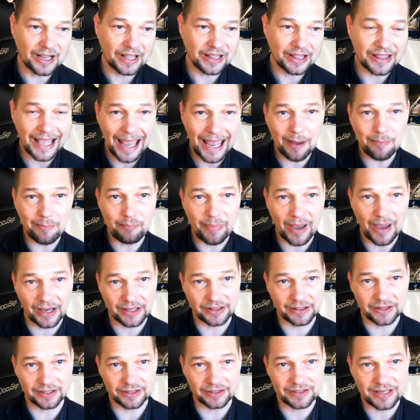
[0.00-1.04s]
the
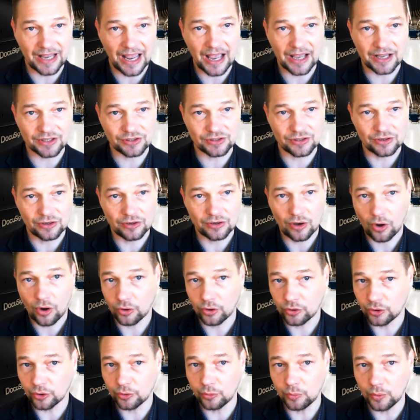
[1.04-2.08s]
impact this has on
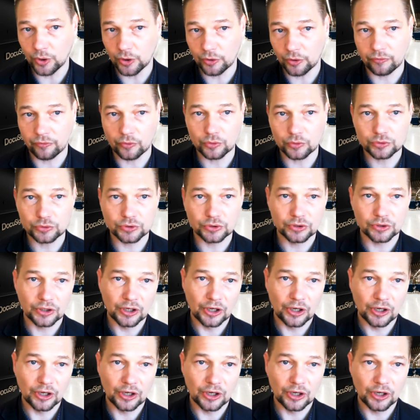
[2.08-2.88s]
your workforce.